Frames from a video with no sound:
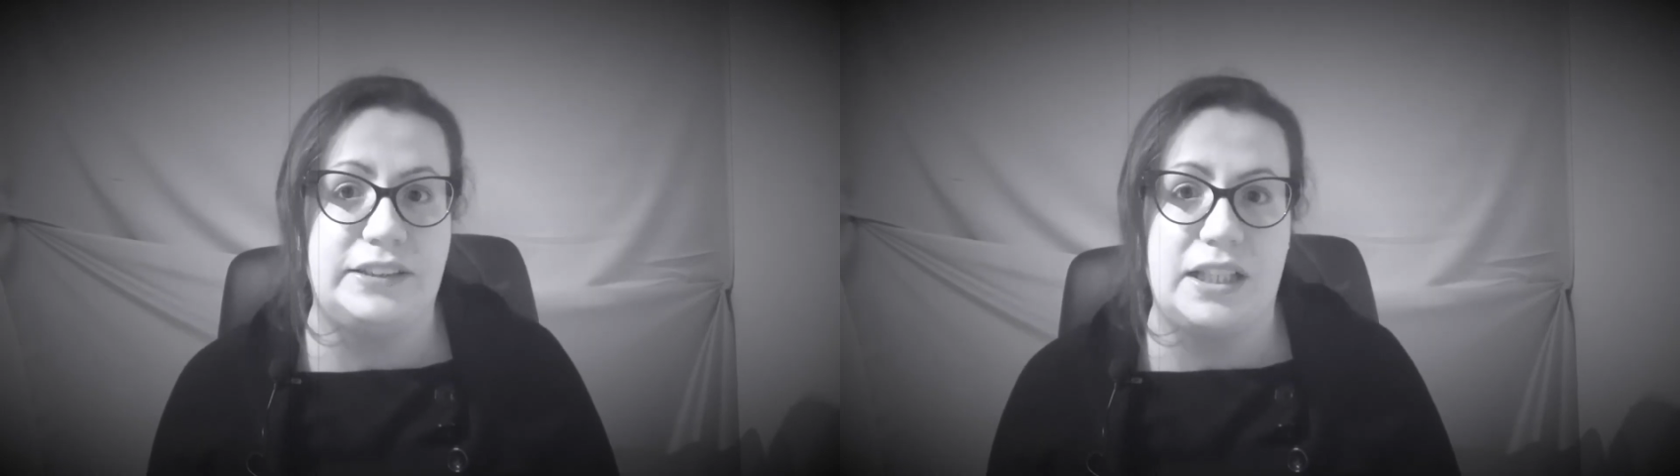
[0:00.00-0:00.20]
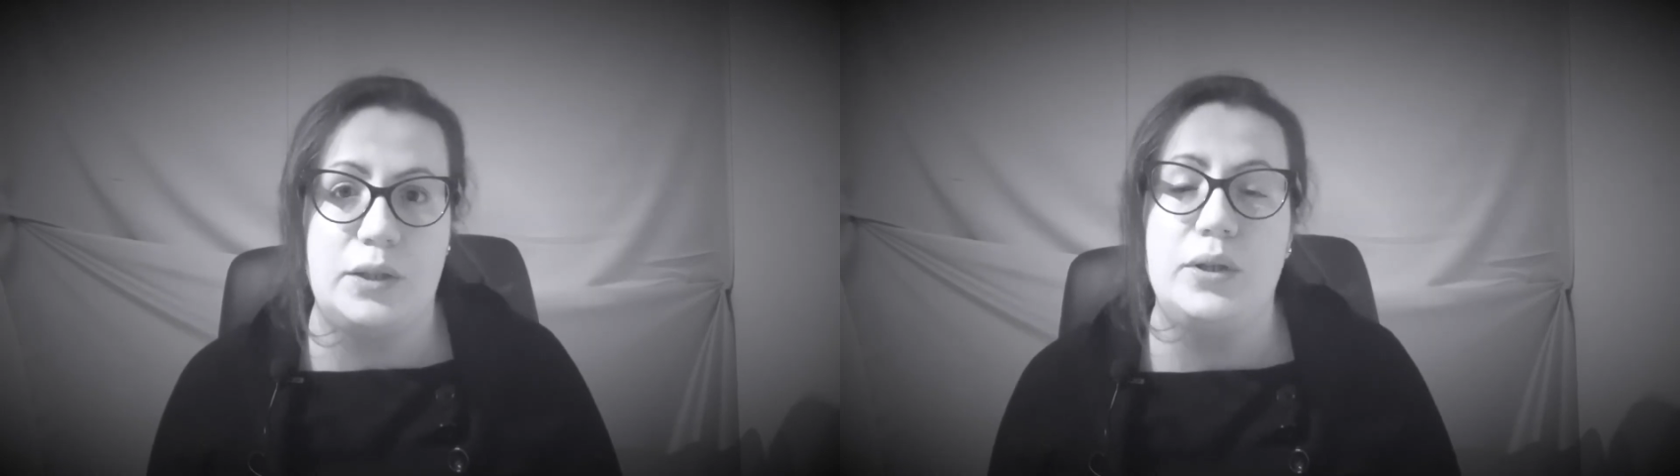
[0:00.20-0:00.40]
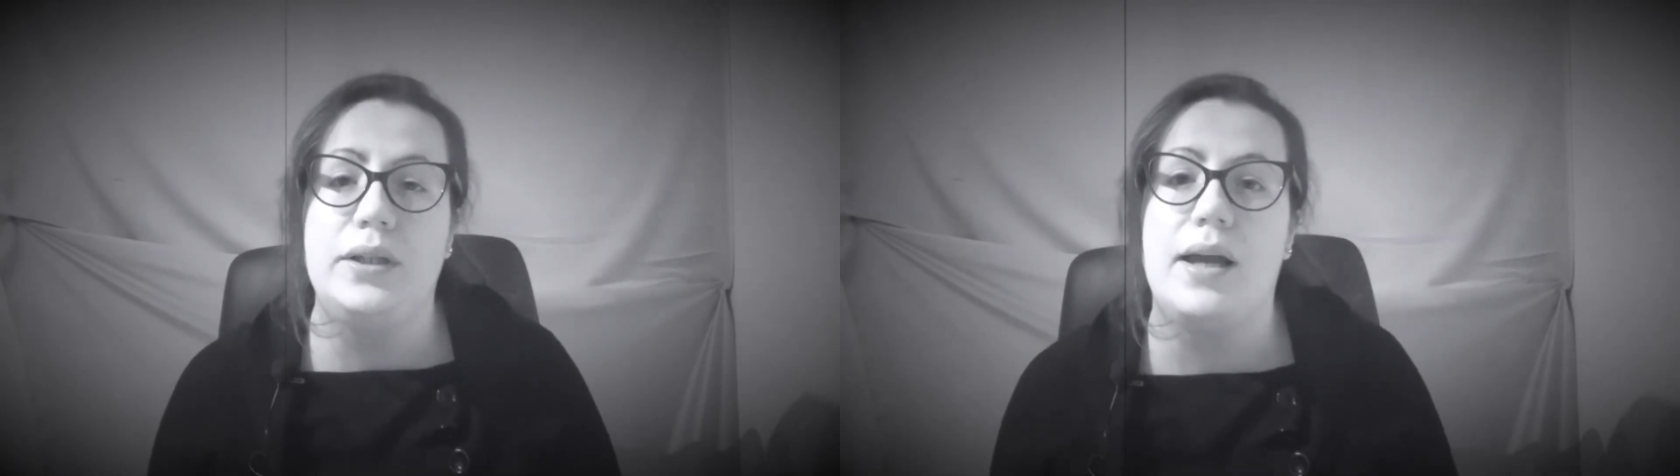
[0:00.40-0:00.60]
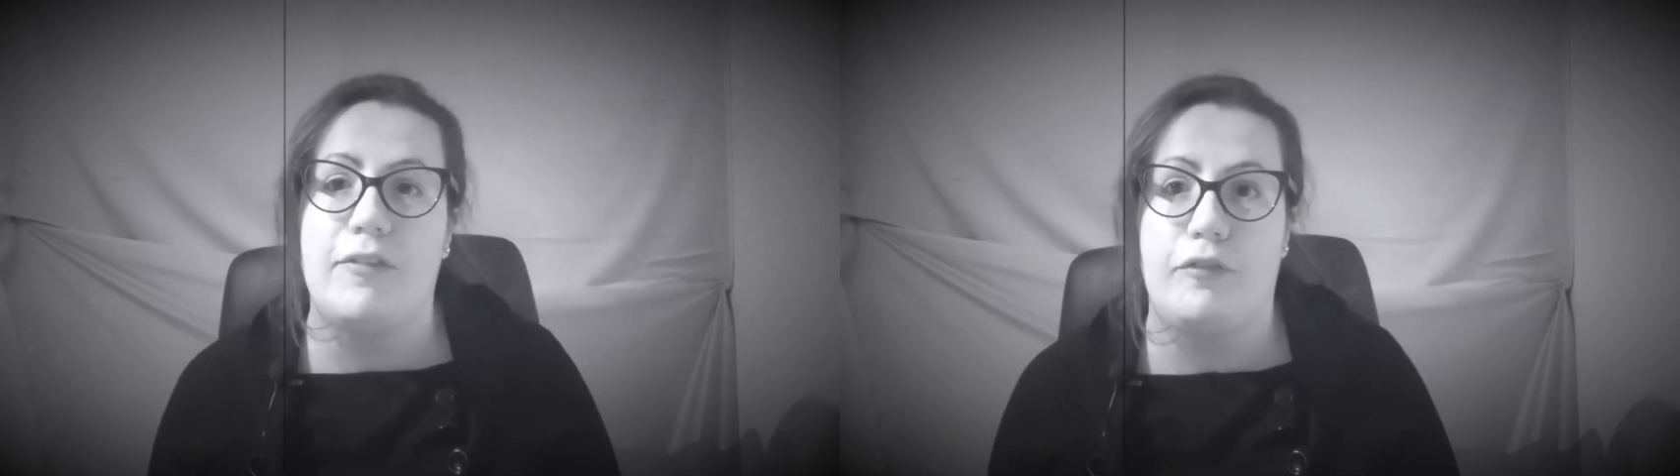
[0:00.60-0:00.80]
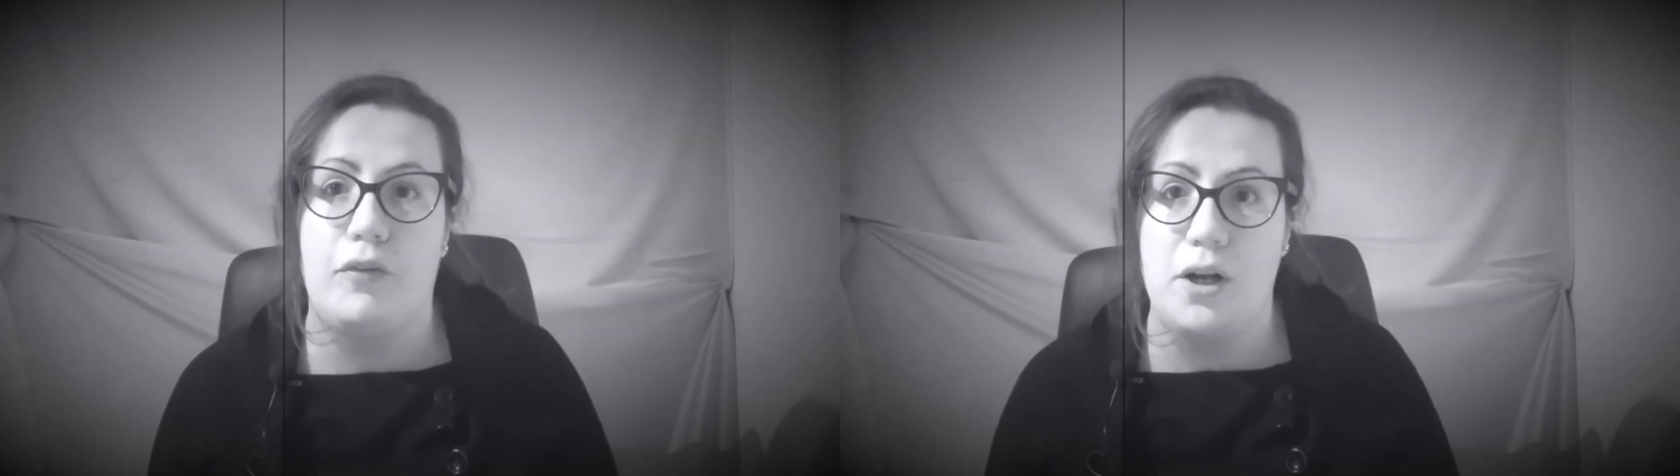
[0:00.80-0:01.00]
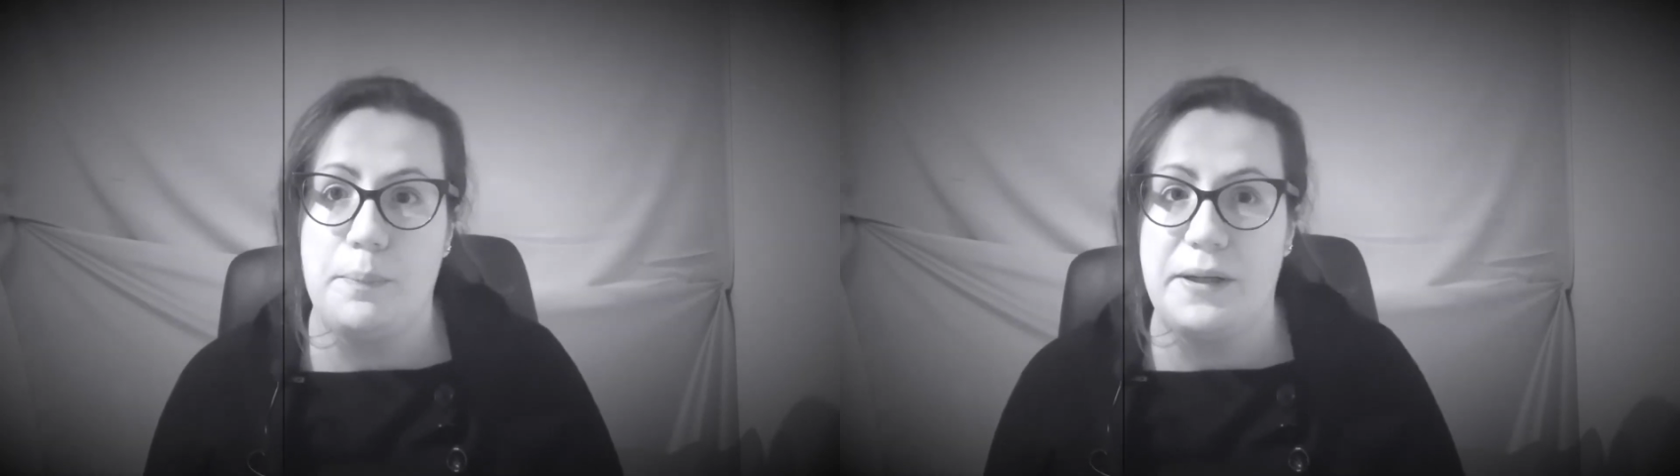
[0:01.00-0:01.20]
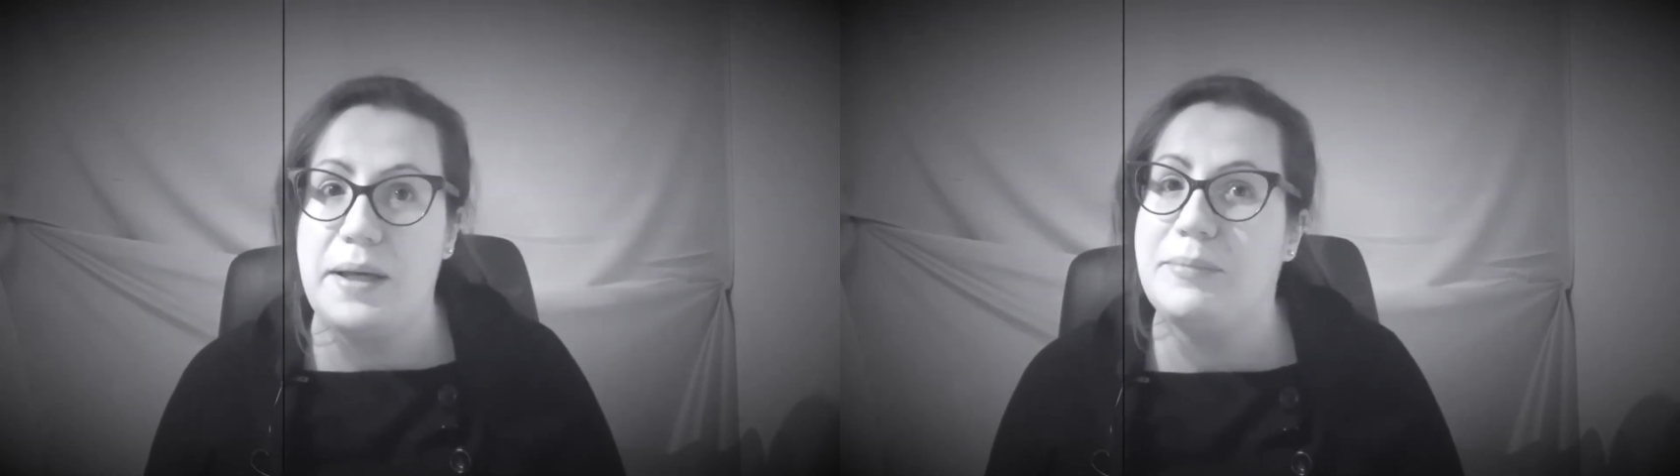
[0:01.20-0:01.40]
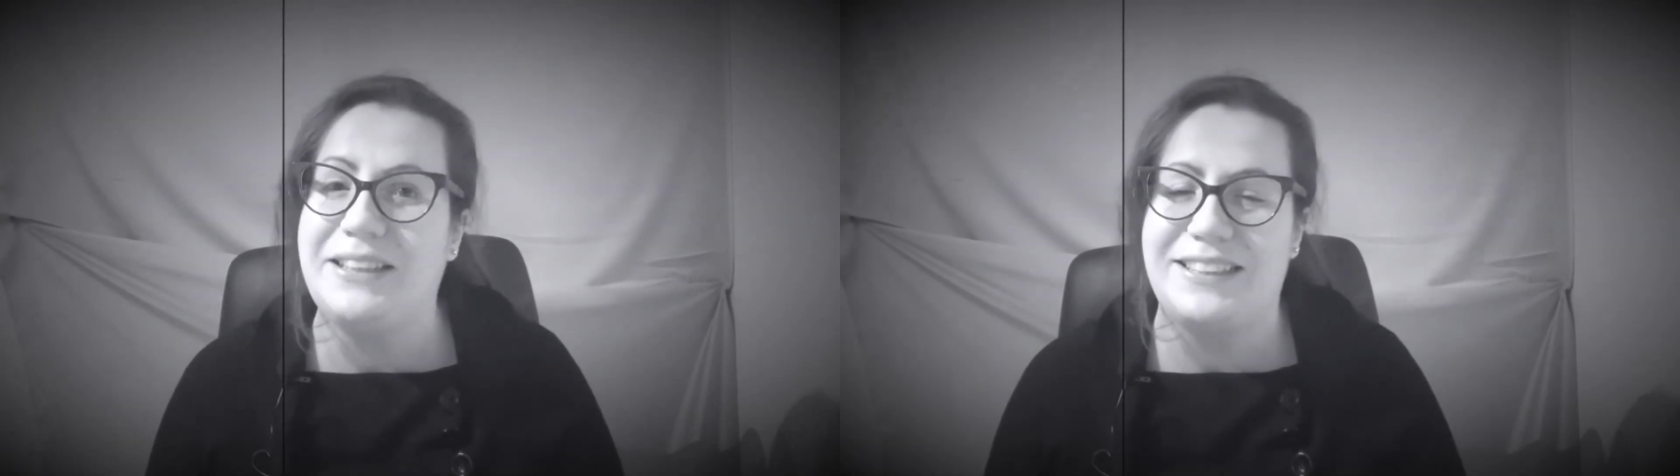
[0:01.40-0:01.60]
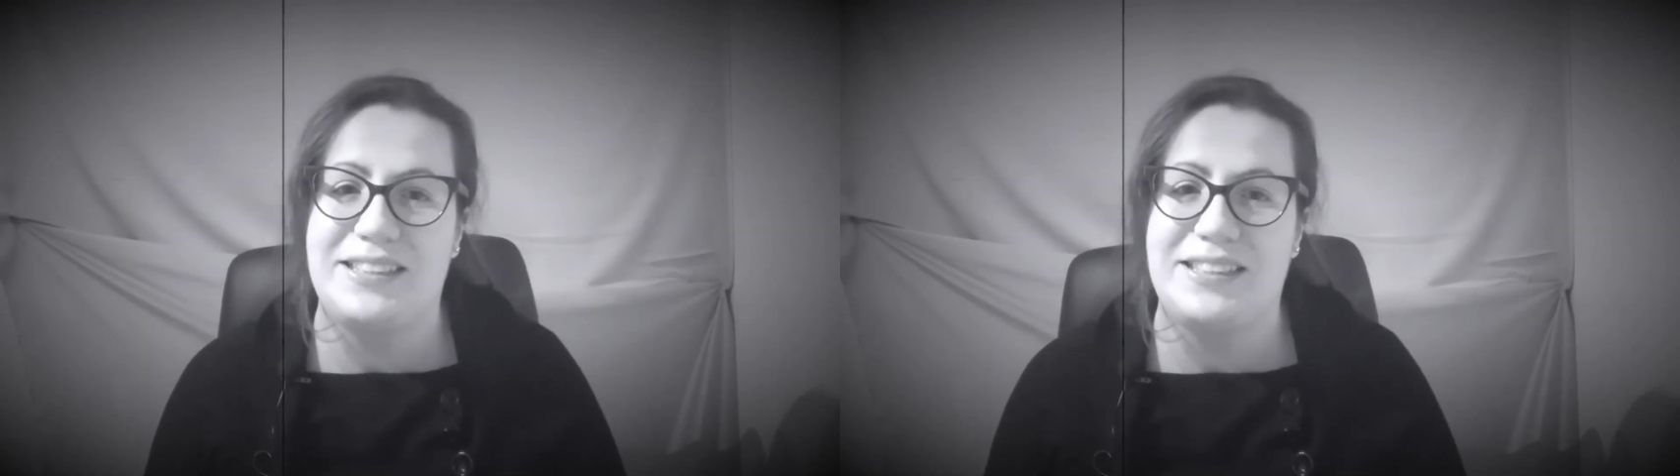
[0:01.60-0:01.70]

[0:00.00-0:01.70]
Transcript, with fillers: January at 4 p.m.